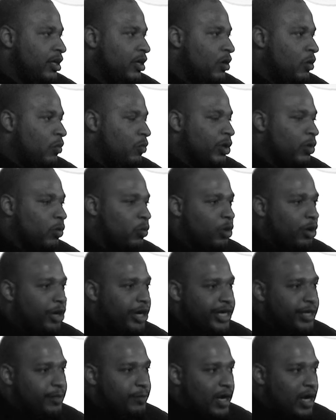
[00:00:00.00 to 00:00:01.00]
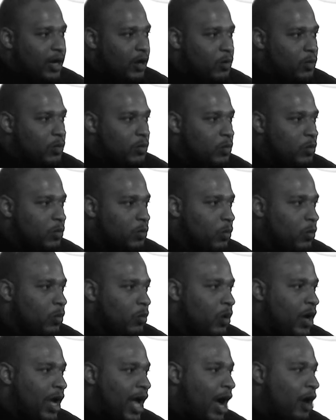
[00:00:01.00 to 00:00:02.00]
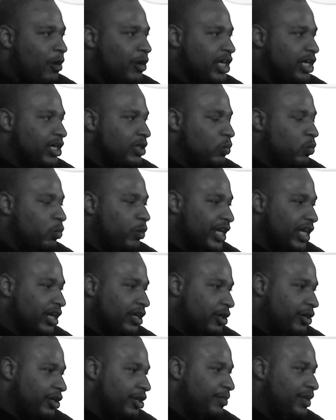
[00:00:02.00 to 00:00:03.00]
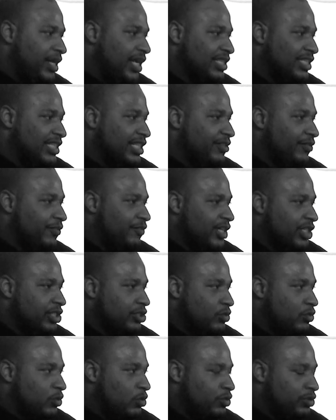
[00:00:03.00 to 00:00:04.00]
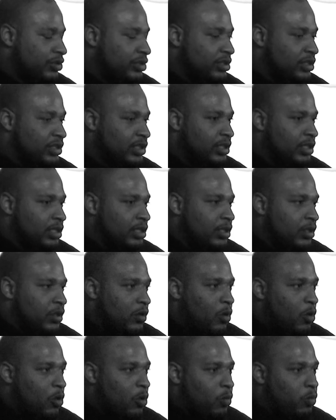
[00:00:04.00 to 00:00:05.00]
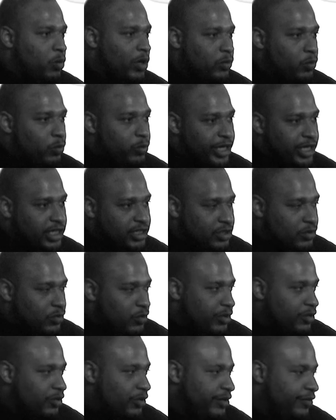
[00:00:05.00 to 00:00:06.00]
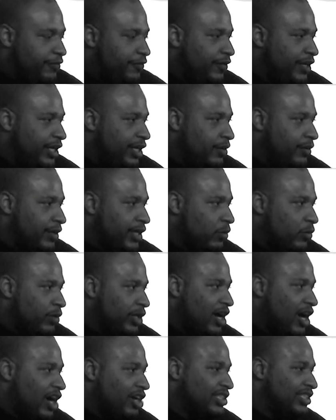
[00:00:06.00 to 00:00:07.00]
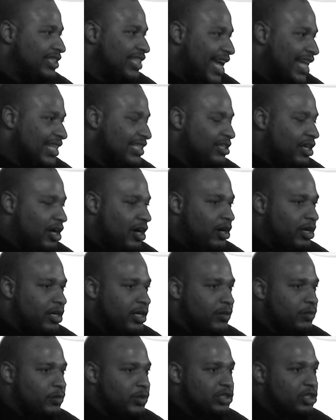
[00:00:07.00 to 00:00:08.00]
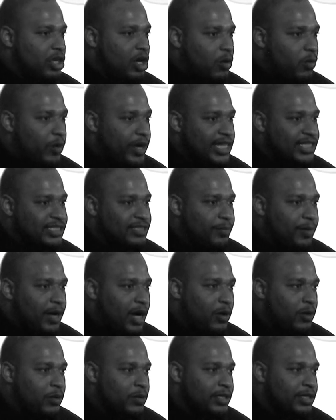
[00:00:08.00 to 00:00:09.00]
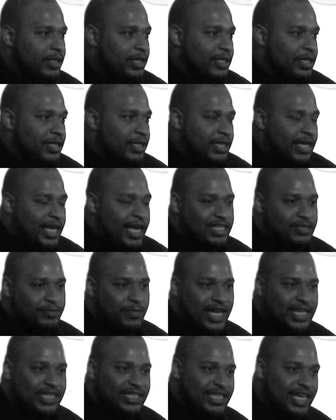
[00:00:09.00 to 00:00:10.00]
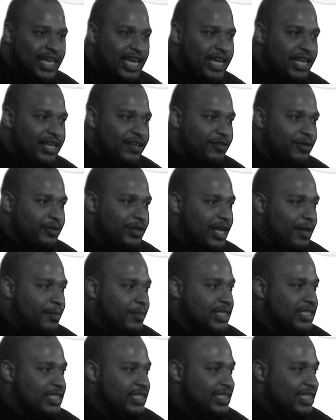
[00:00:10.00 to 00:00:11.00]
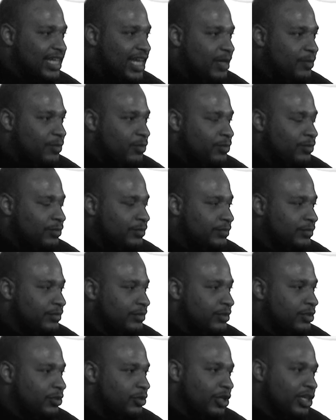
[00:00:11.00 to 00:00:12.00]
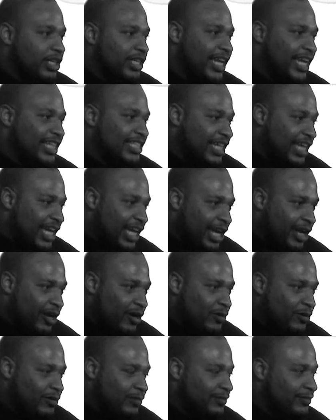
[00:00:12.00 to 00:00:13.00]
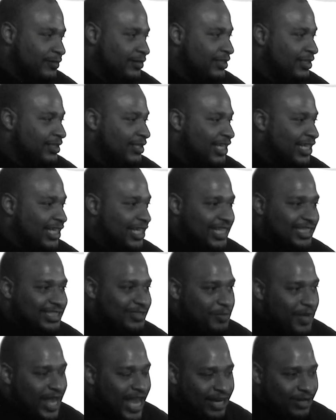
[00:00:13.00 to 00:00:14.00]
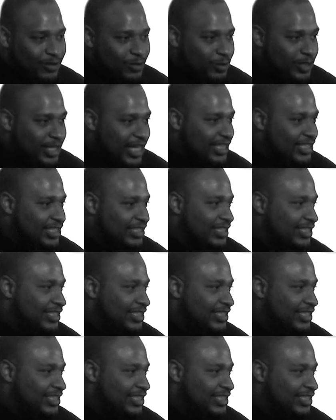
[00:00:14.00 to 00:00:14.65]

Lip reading: we're worried about how good we are going to be as individuals or what we're doing on the field and what our stats are. It was always about, as Mike said, if you come into Zabel, you're going to catch an L. It doesn't matter who catches the